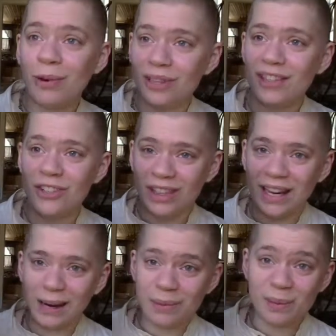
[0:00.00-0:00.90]
religion that
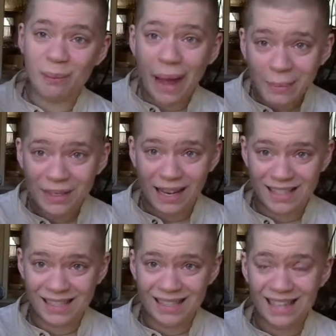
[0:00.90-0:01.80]
I was
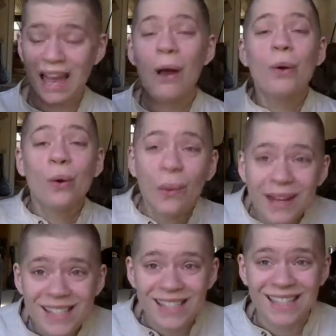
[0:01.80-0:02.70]
baptized in. How
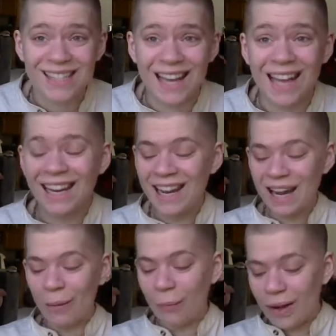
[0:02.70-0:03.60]
crazy is that?
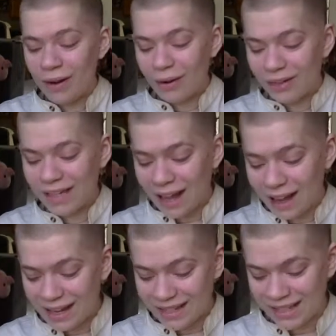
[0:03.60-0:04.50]
What are the
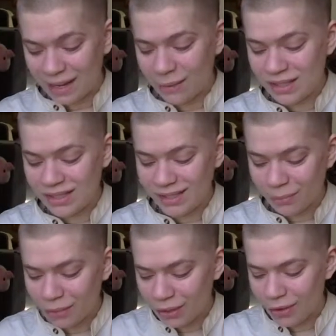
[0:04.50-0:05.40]
odds that I would
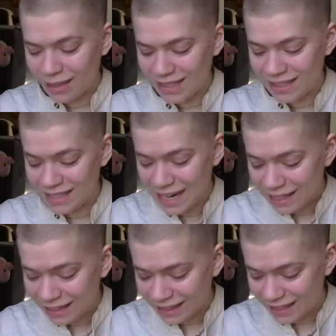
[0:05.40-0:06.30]
stumble across a
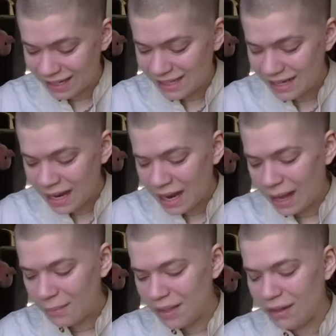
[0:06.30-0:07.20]
deck like this?
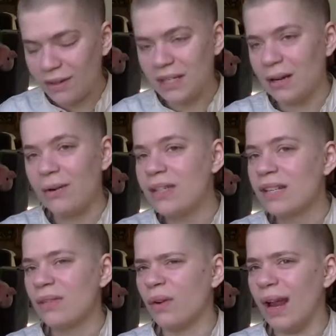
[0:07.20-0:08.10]
I mean, there are tarot
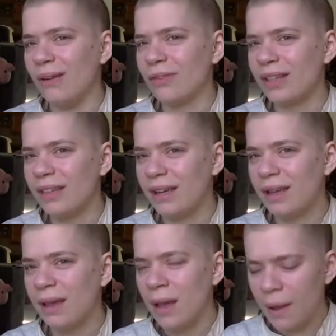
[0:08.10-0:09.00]
decks for
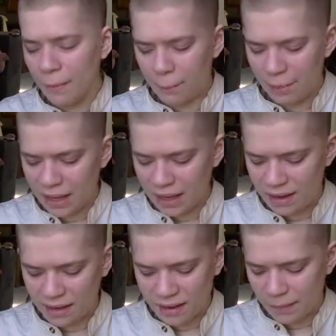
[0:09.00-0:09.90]
everything,
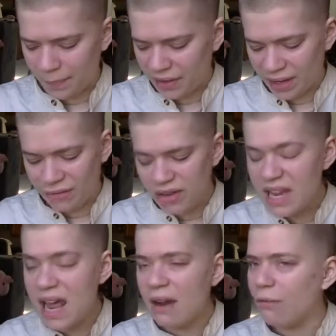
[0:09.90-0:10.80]
but I've
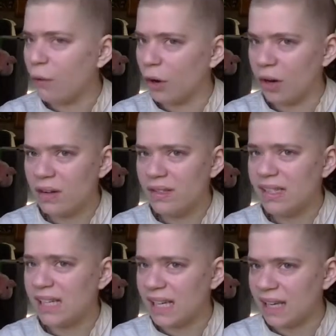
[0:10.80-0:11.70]
never
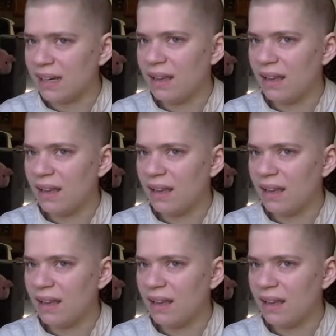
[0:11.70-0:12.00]
seen